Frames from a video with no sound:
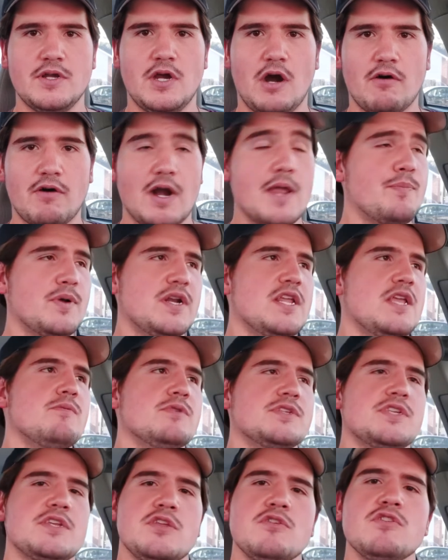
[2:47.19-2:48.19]
All right, but he
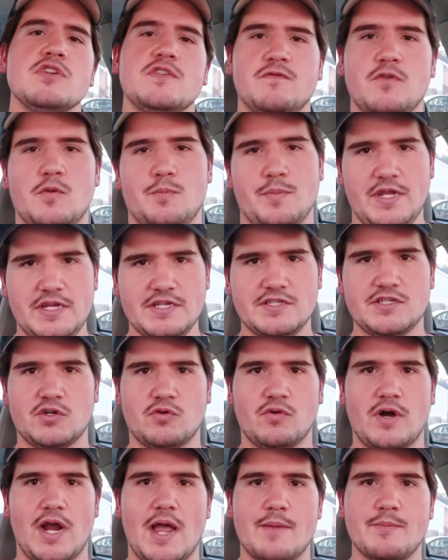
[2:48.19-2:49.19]
was a useful piece of
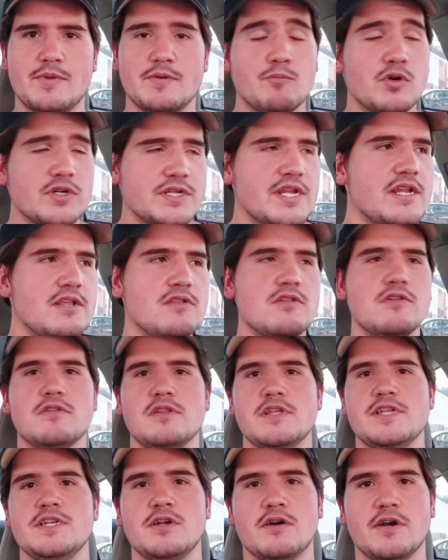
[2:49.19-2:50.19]
crap,
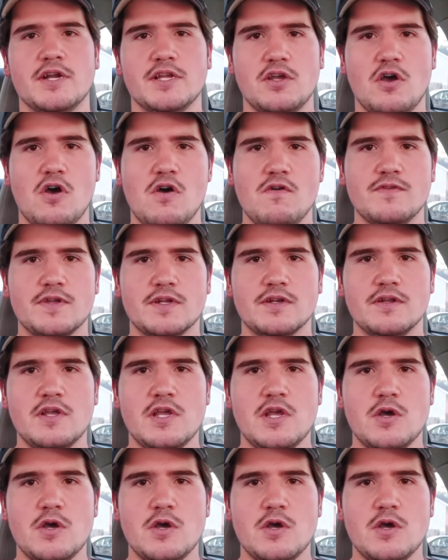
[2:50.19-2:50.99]
particularly during COVID,